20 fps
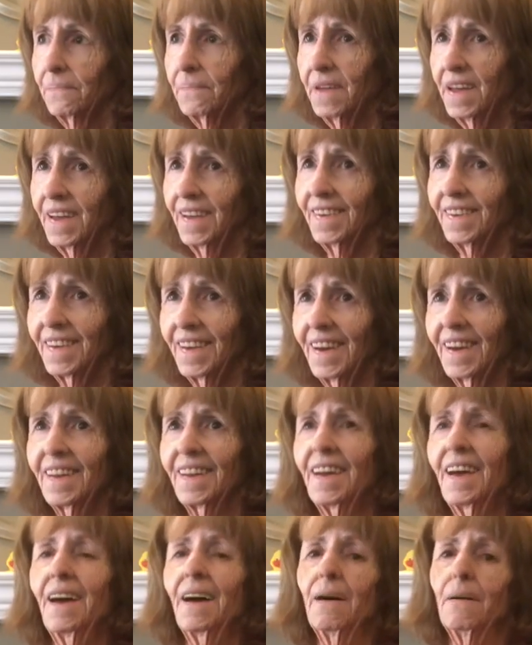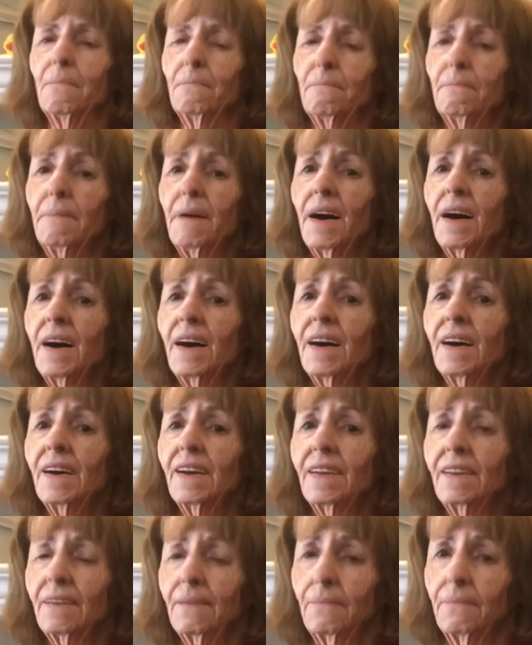opinion,
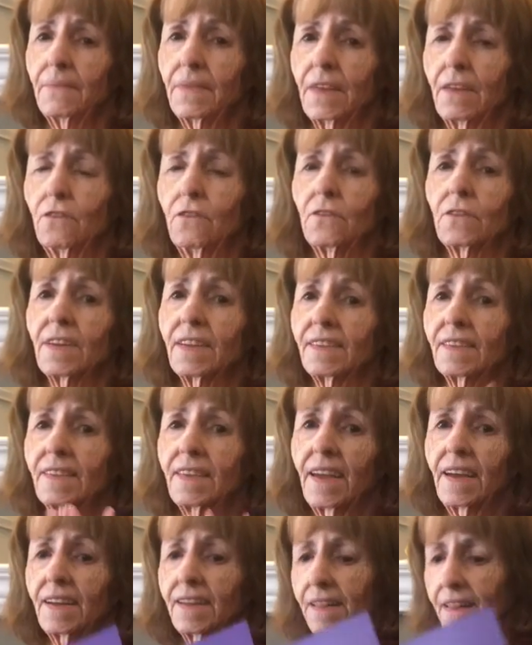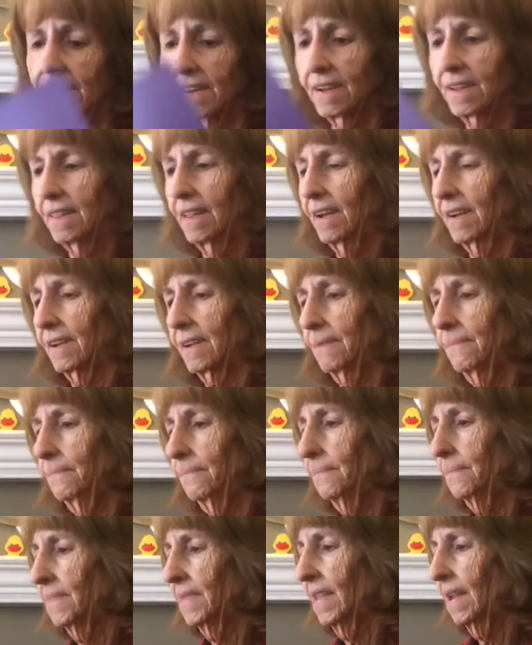but you can say cluck, cluck.
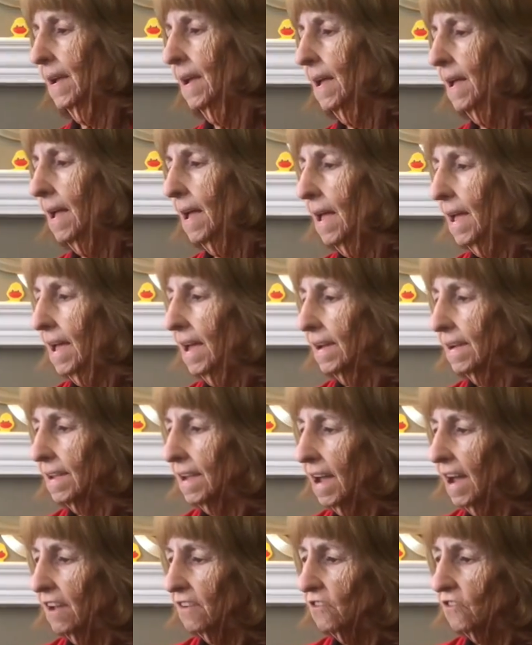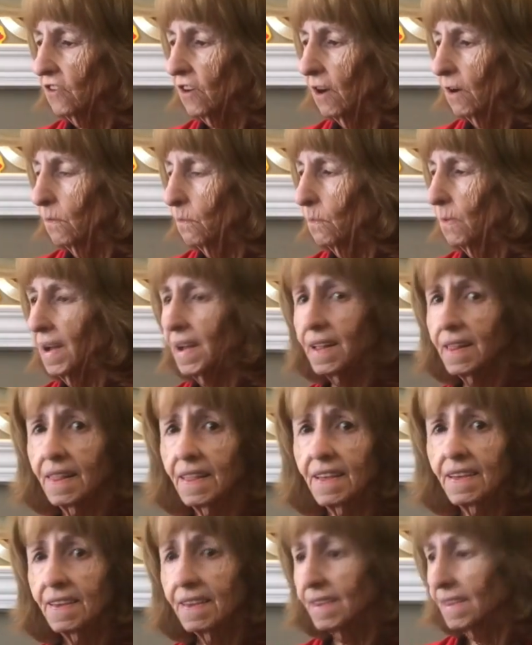And catch a
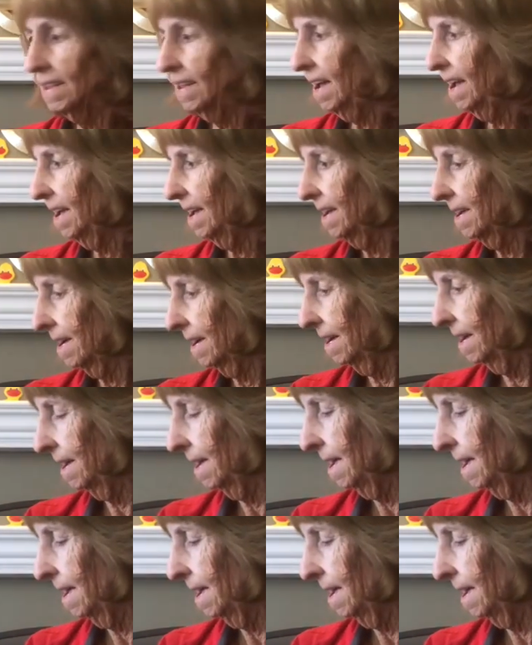wiggly snake